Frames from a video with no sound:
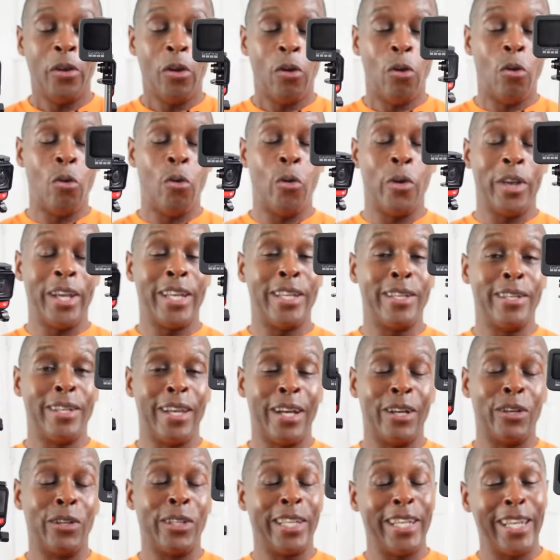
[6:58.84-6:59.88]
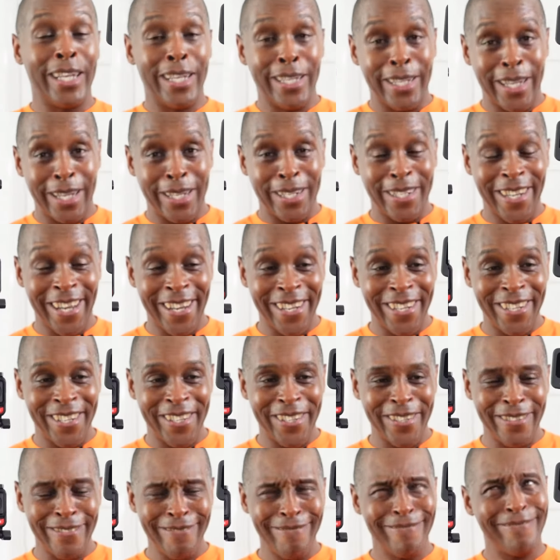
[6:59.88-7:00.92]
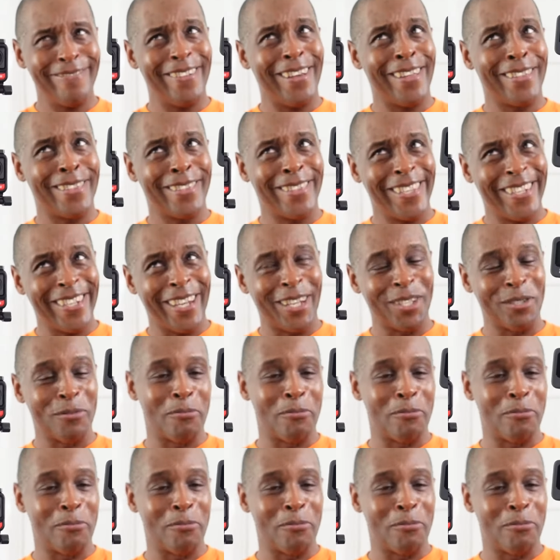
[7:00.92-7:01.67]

or in uh, indentation I think that's